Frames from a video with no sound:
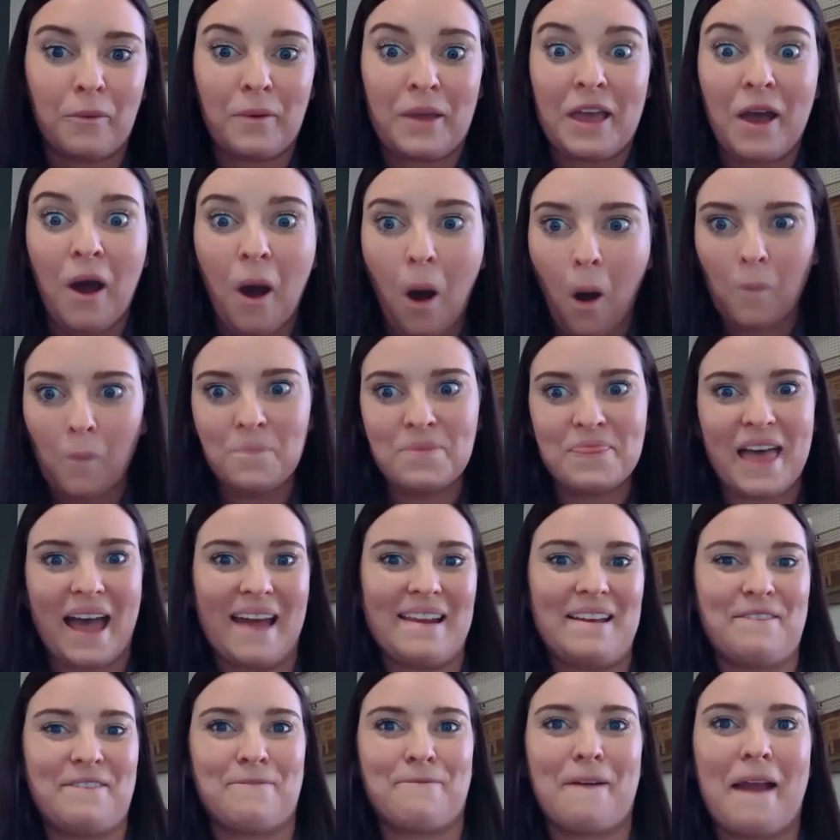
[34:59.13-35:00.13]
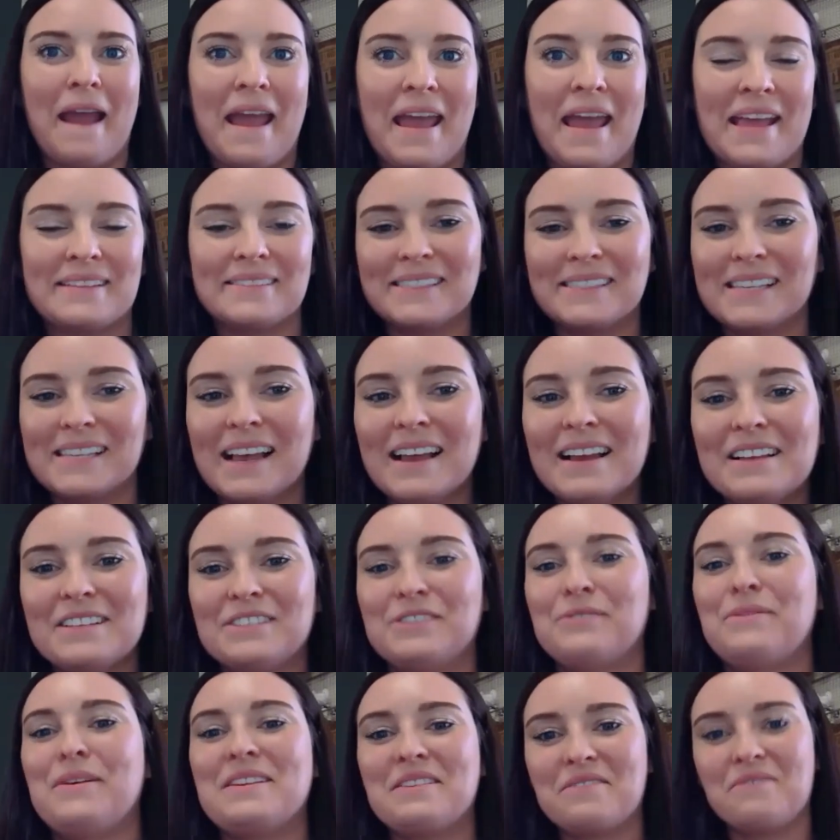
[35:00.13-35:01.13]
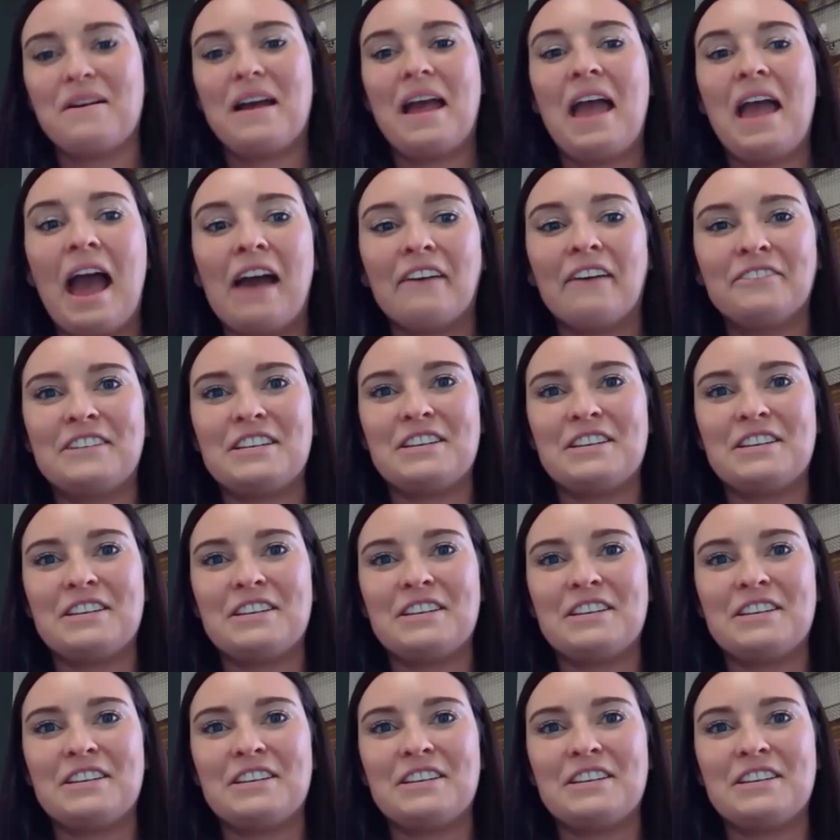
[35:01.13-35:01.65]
We hope that it rains so we don't have